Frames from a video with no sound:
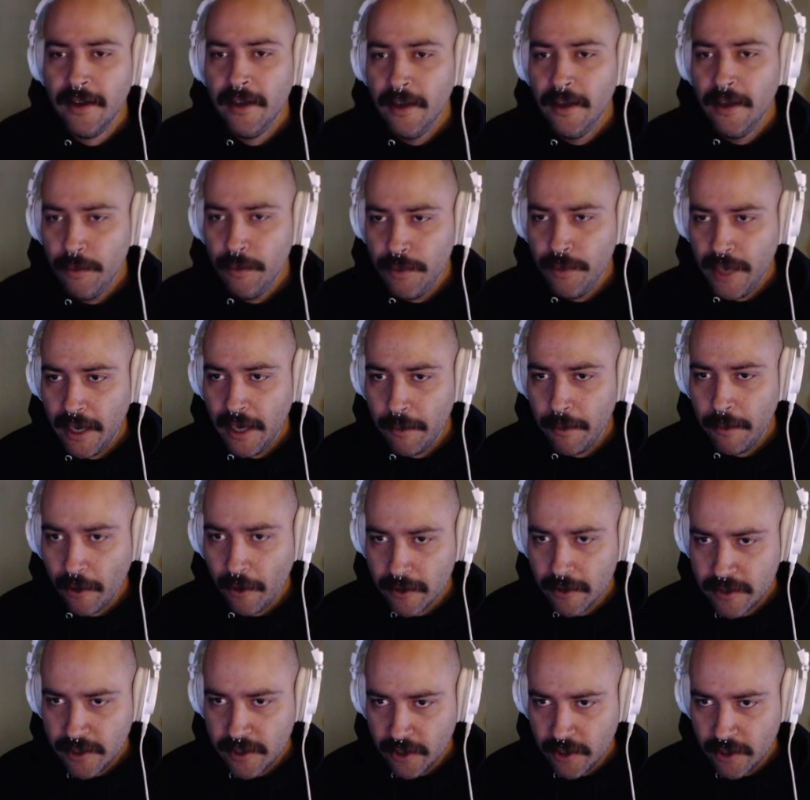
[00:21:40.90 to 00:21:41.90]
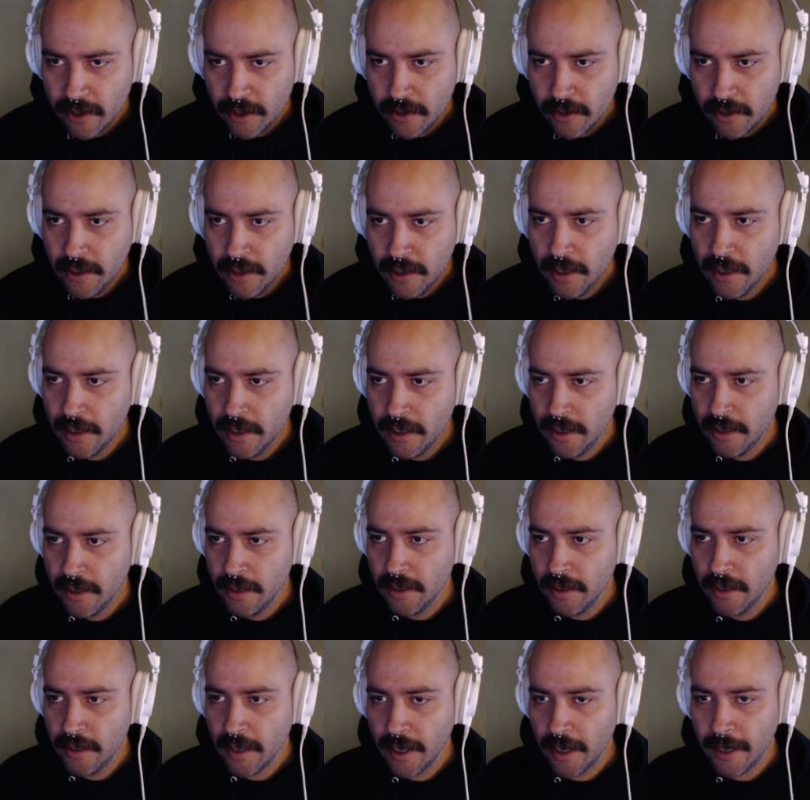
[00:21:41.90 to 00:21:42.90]
But yeah, part 0,
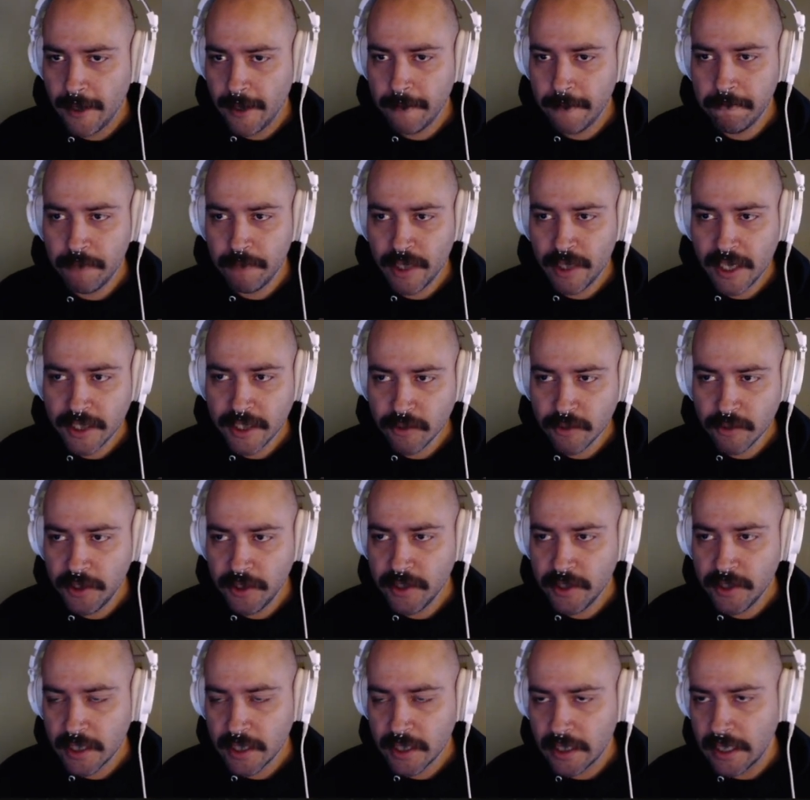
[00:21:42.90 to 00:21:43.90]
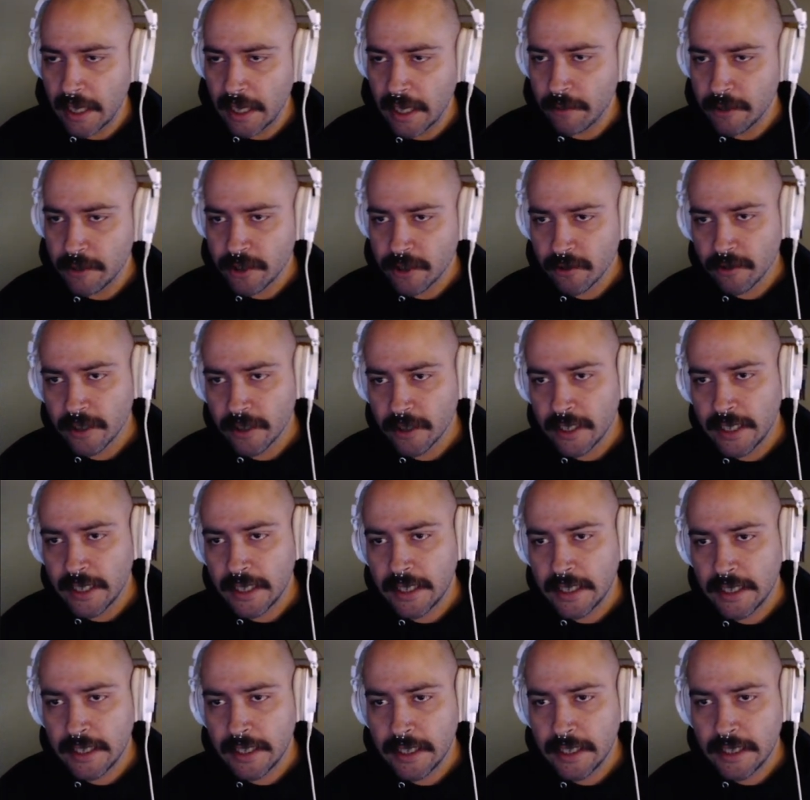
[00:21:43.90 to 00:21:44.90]
because we're using Collaboratory,
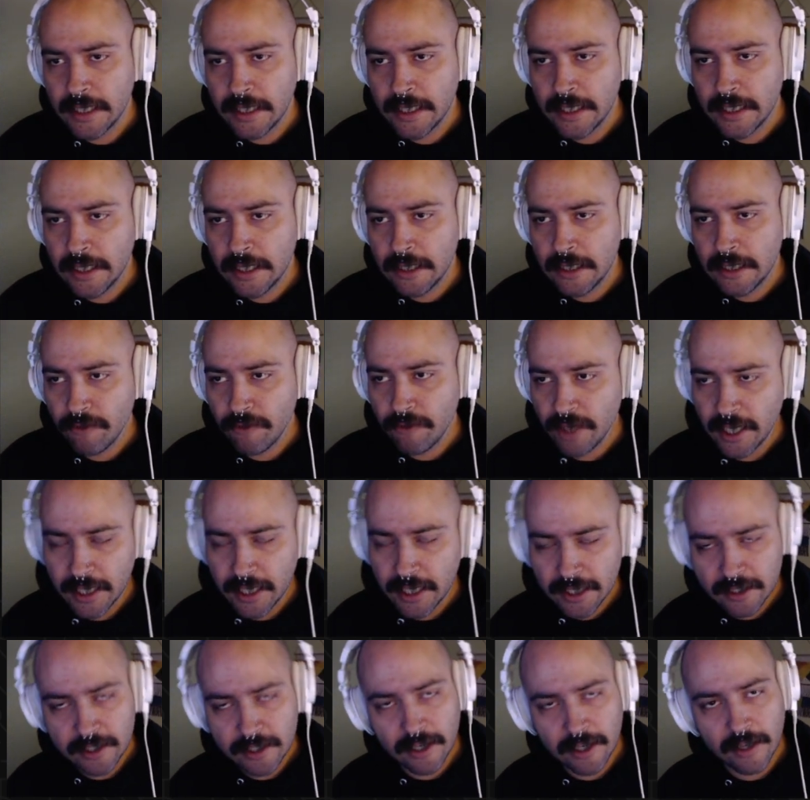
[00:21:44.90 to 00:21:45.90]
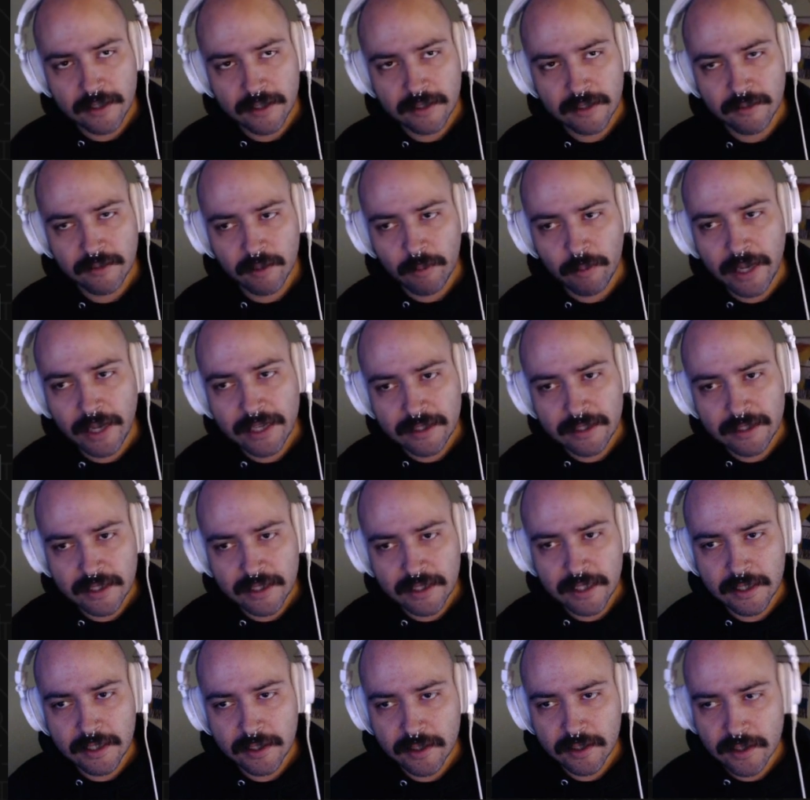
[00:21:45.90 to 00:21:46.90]
we got to install some
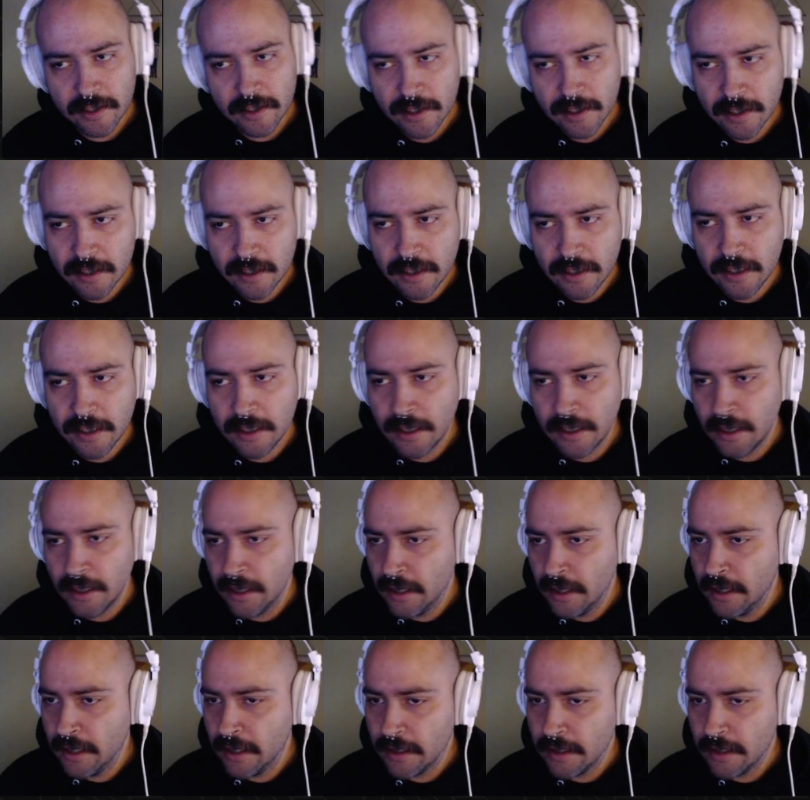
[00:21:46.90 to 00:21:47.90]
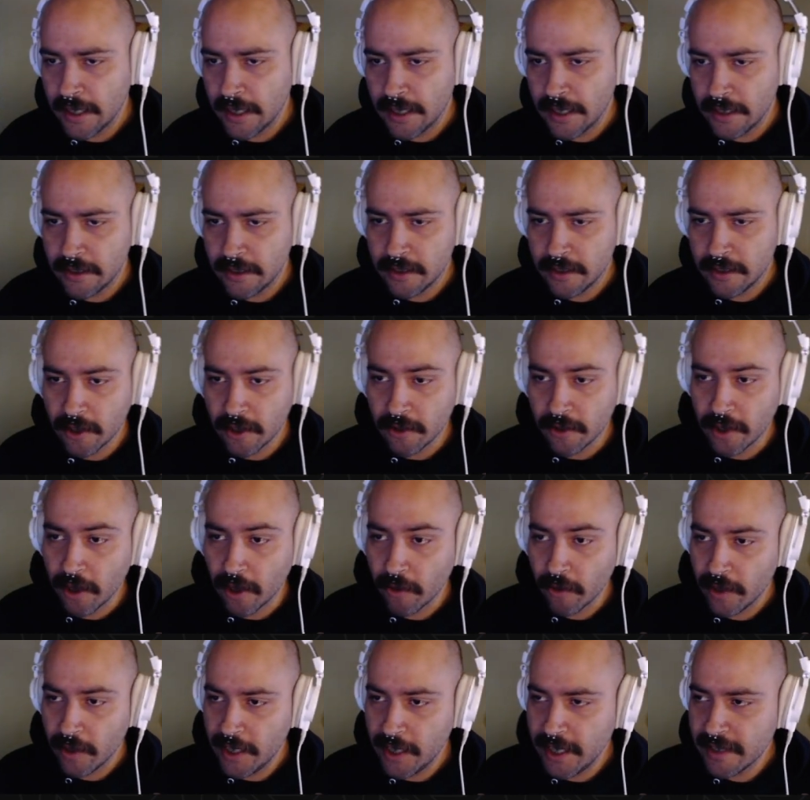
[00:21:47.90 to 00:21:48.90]
dependencies that don't
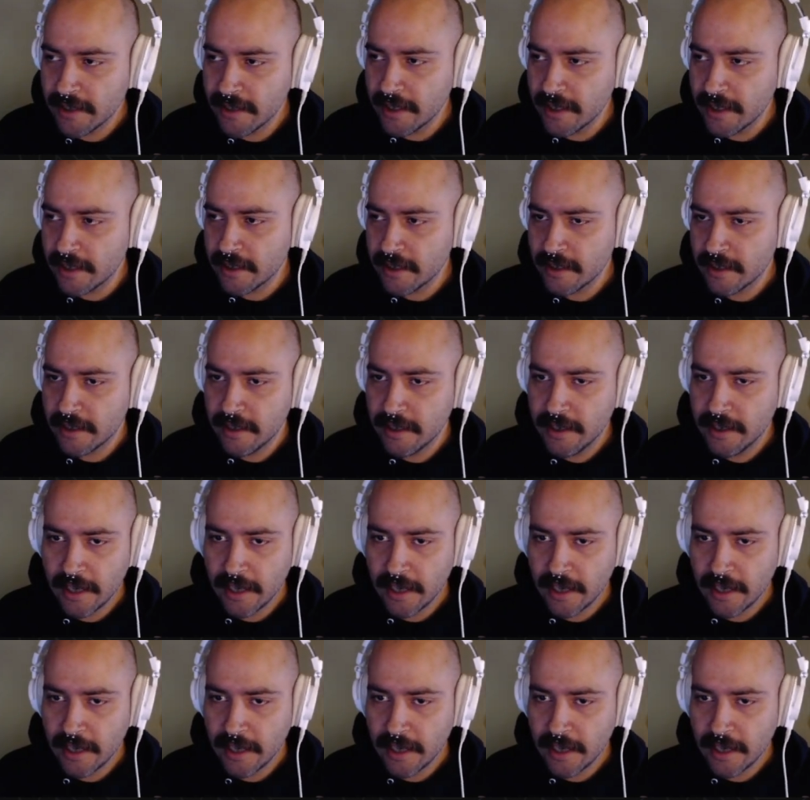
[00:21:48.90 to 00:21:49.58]
already exist.